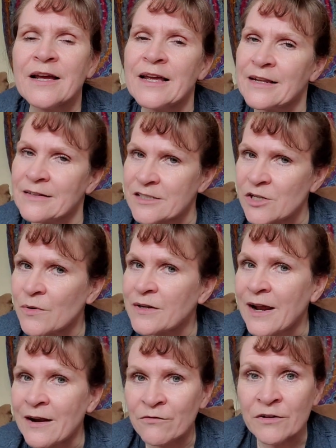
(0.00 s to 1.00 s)
And so in
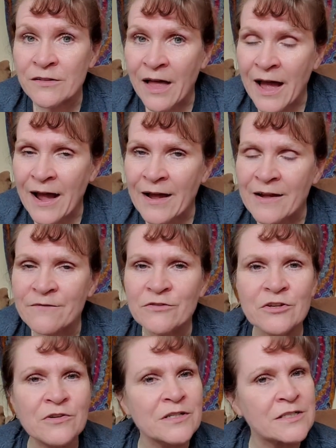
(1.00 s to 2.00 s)
every live,
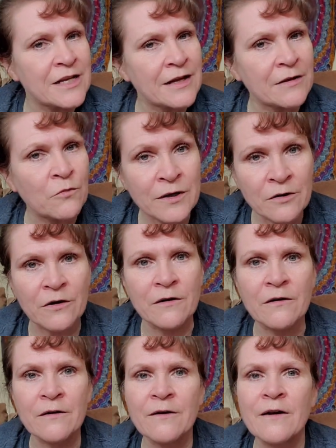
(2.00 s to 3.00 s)
there is a
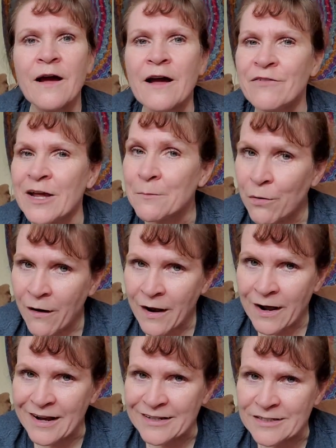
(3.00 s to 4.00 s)
winner of a
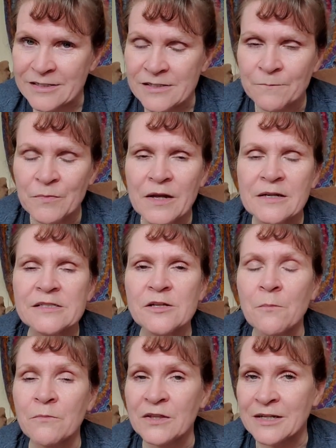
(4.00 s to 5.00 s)
prize.
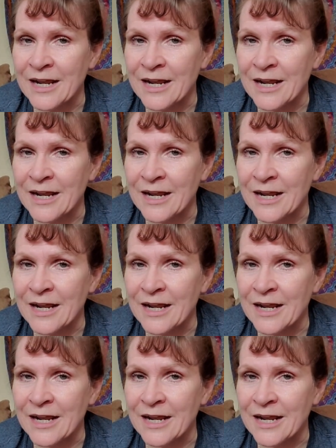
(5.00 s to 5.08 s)
So the